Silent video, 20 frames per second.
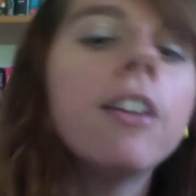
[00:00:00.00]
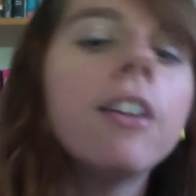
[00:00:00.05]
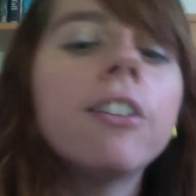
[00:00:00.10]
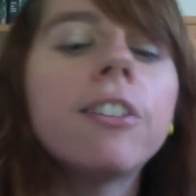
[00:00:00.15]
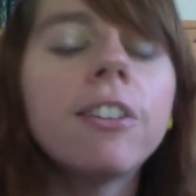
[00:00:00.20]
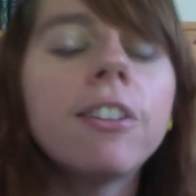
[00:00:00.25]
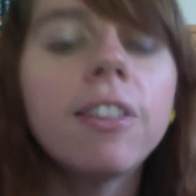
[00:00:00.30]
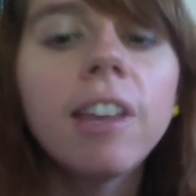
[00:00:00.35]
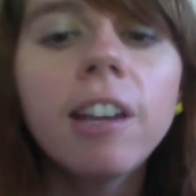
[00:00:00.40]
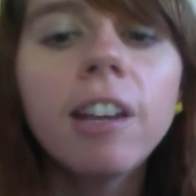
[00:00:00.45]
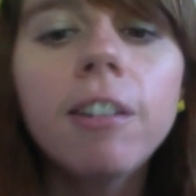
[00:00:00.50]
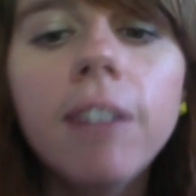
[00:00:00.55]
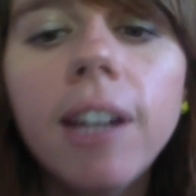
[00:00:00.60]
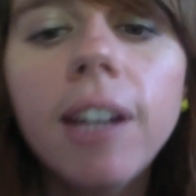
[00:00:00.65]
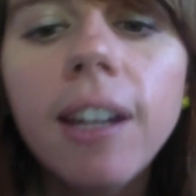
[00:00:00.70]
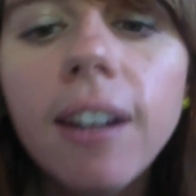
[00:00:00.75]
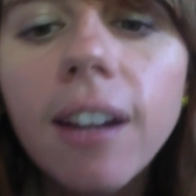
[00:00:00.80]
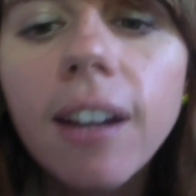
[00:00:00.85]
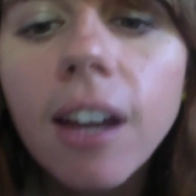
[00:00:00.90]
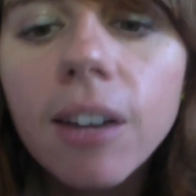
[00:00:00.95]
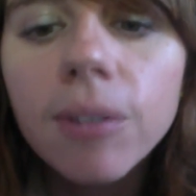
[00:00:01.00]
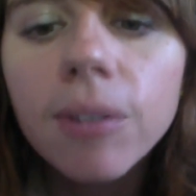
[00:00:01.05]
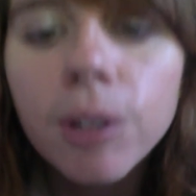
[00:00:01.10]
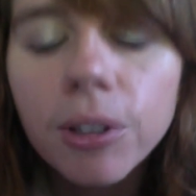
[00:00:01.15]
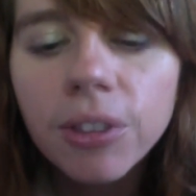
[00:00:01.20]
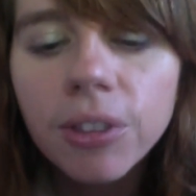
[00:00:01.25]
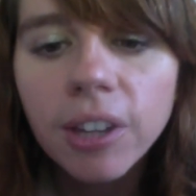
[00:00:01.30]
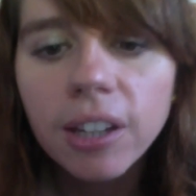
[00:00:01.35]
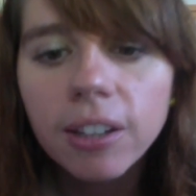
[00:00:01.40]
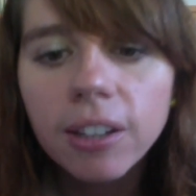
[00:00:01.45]
So they created a
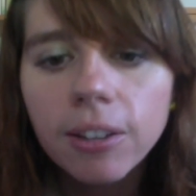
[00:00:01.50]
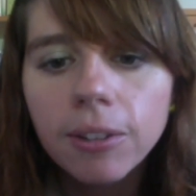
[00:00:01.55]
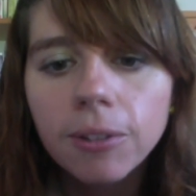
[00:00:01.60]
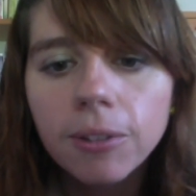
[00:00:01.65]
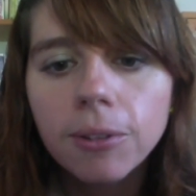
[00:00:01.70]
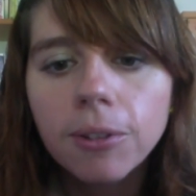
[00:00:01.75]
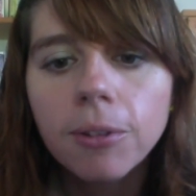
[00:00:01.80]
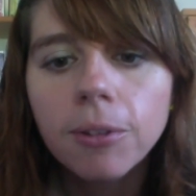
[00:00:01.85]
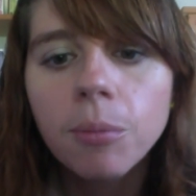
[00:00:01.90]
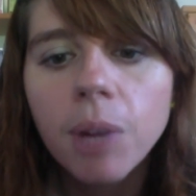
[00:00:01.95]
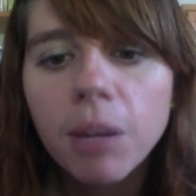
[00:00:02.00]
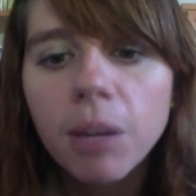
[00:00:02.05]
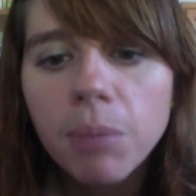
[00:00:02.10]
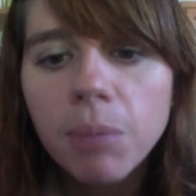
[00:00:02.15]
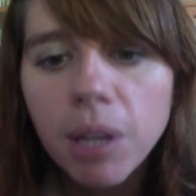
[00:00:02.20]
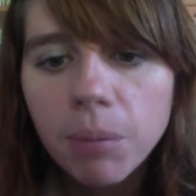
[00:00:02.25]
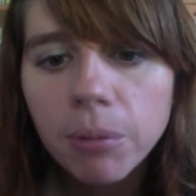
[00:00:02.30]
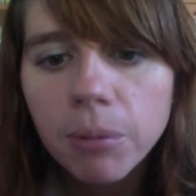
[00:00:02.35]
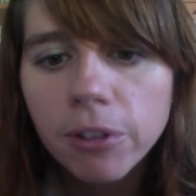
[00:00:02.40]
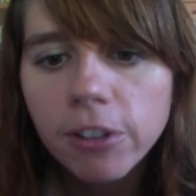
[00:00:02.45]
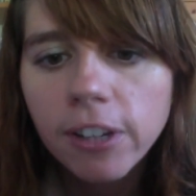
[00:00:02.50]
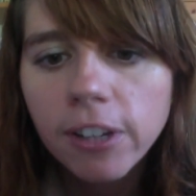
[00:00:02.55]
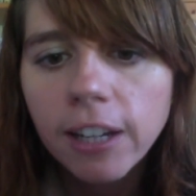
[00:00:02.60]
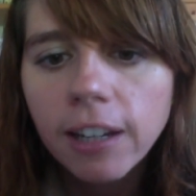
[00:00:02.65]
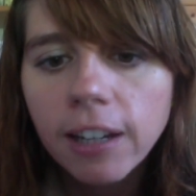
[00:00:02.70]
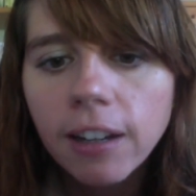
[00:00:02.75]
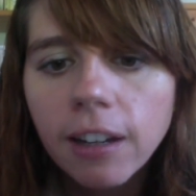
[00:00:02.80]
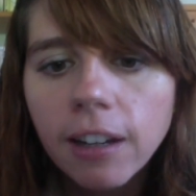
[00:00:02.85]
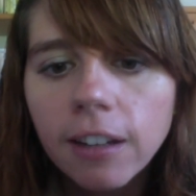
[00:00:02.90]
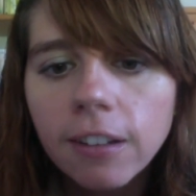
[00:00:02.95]
cover that used my paper
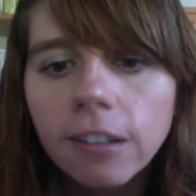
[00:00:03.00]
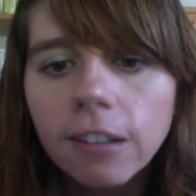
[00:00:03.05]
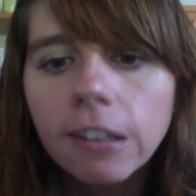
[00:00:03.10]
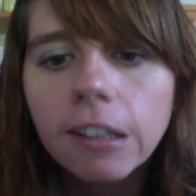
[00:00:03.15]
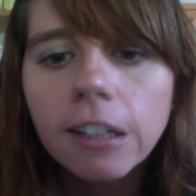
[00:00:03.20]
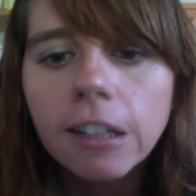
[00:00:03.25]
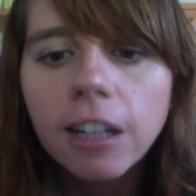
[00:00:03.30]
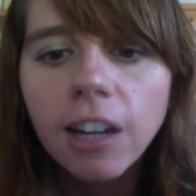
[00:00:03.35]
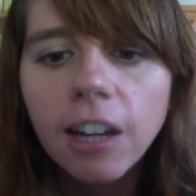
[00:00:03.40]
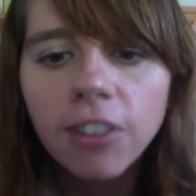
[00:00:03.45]
chain idea and